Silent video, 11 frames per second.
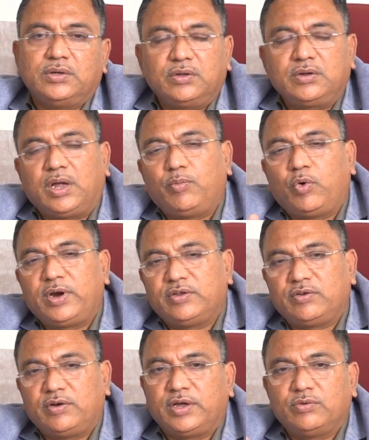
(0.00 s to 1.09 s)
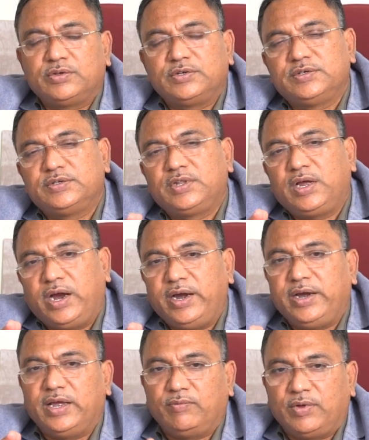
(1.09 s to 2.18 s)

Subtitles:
The component resolved diagnosis is the ideal